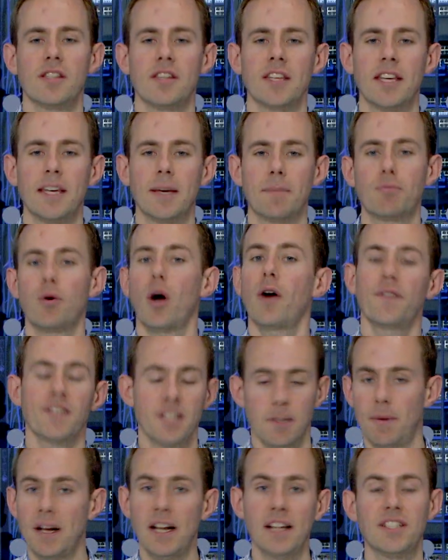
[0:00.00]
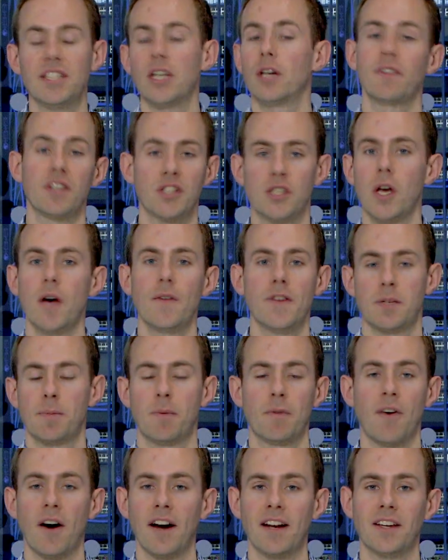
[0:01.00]
the profitability of a service
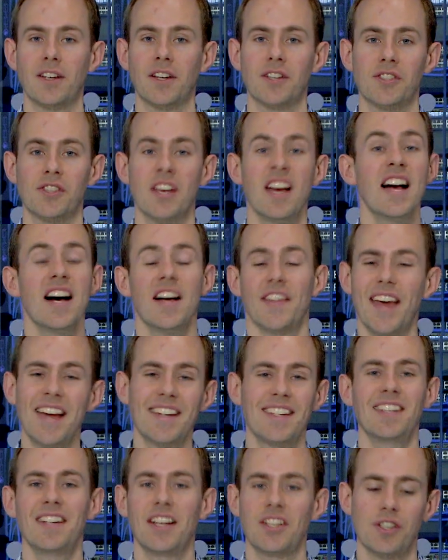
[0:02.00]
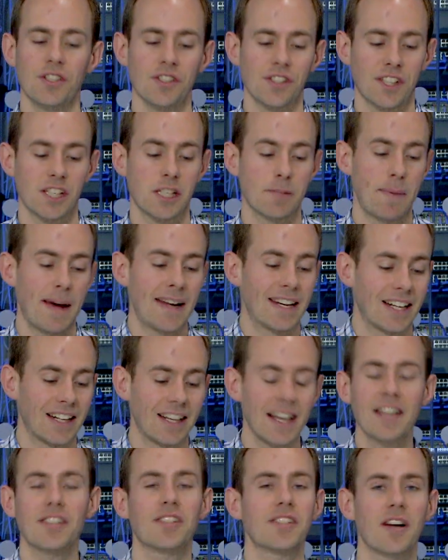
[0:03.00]
provider because their technicians can spend
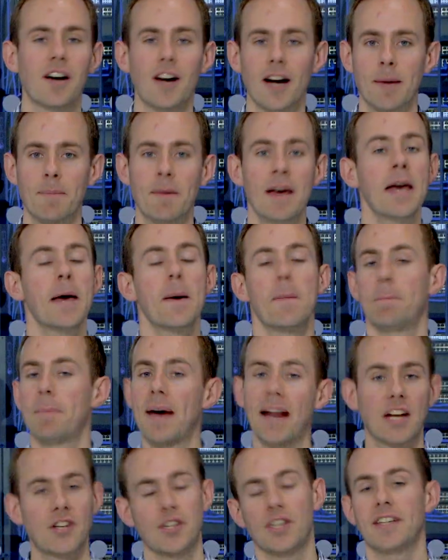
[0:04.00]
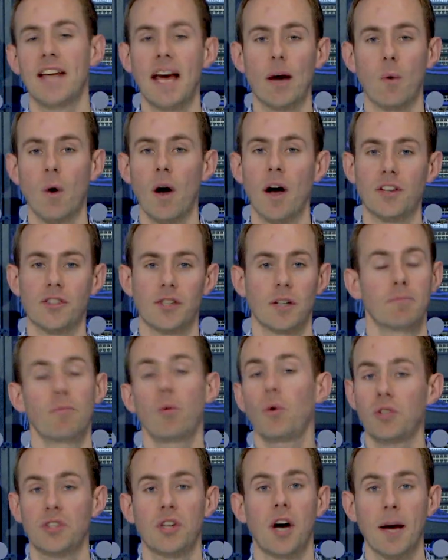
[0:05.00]
less time managing networks and
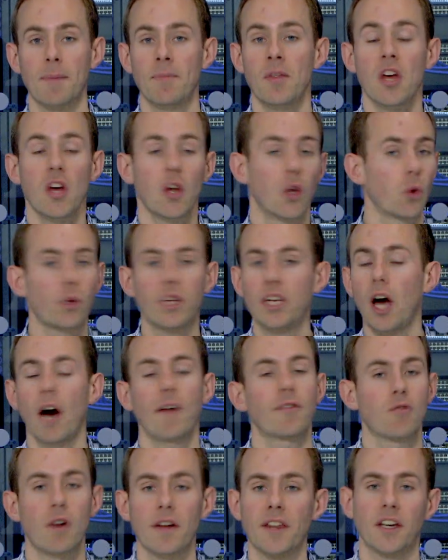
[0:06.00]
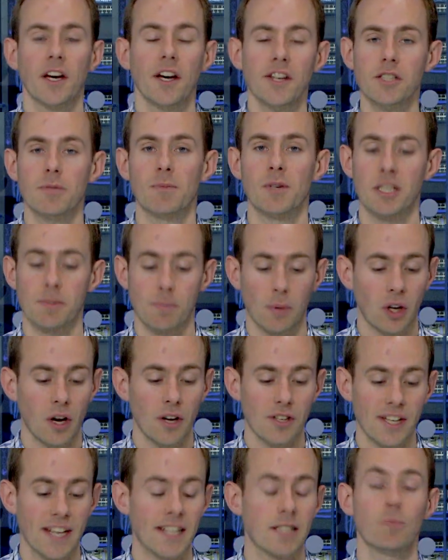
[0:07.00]
more time looking after other customers
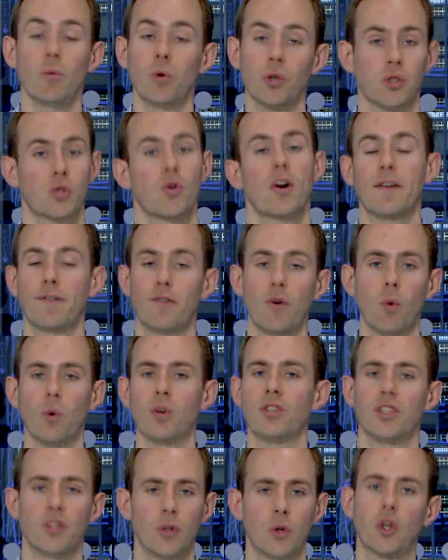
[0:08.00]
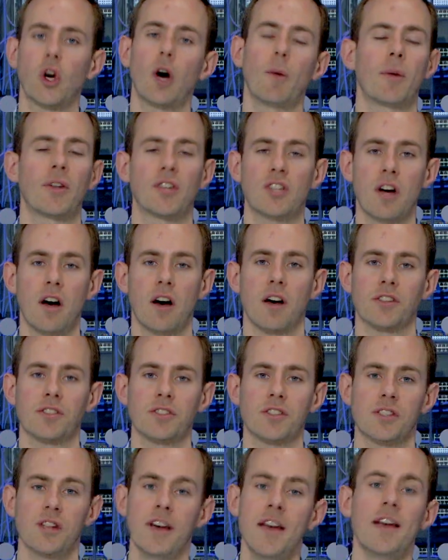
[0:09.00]
because it's more straightforward to do common
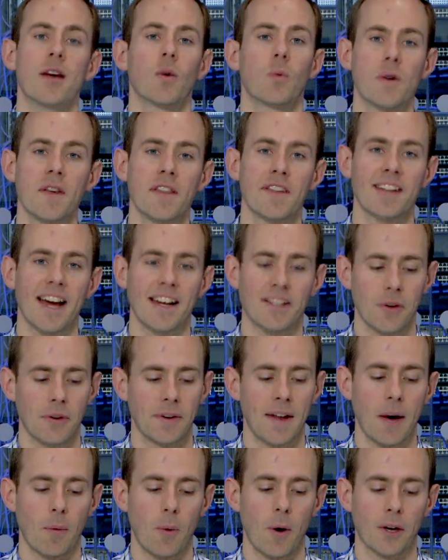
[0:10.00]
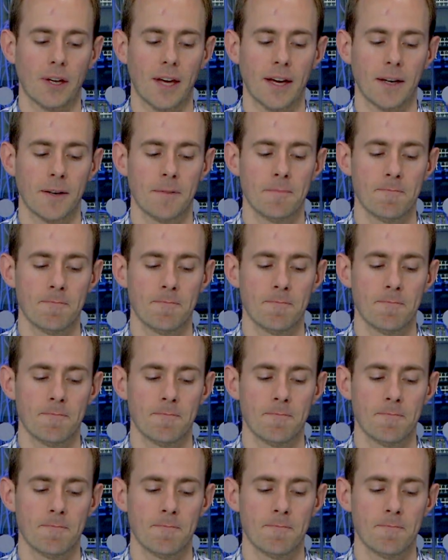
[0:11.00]
tasks with Datto Networking.